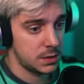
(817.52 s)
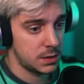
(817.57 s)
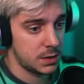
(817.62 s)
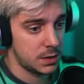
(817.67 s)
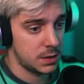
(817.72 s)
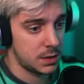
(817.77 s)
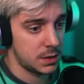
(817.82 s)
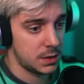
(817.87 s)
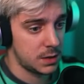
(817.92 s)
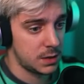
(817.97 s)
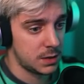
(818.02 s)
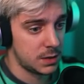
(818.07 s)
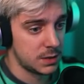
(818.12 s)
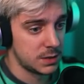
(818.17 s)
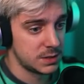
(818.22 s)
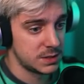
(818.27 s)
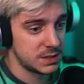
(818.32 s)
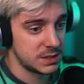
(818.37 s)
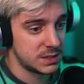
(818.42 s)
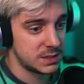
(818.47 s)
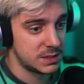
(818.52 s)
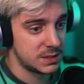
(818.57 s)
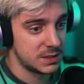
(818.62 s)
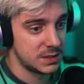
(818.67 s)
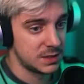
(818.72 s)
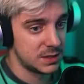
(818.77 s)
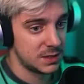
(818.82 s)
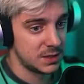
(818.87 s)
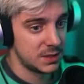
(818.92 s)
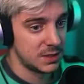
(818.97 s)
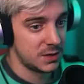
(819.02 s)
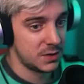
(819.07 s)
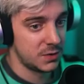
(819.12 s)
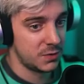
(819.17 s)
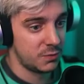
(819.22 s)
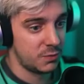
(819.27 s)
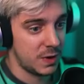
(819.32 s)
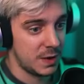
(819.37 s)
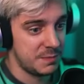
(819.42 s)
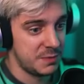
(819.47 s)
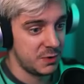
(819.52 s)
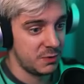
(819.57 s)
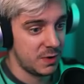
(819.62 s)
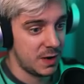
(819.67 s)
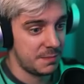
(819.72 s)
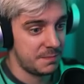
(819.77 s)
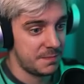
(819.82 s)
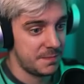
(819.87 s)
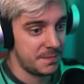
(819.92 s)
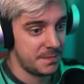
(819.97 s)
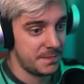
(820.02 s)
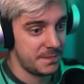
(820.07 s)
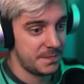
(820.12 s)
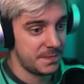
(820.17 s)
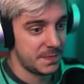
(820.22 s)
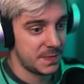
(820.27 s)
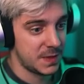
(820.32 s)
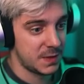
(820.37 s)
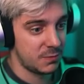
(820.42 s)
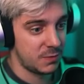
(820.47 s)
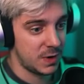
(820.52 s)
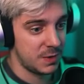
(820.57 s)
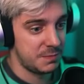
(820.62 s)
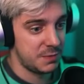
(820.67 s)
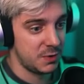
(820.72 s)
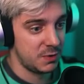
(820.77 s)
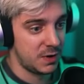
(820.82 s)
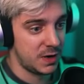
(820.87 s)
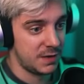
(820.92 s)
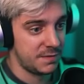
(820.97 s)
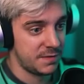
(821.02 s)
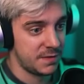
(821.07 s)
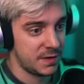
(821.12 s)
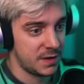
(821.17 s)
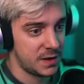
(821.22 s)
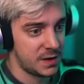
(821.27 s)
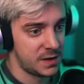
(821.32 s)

Uh-huh. Just wipe you up. Wipe you off.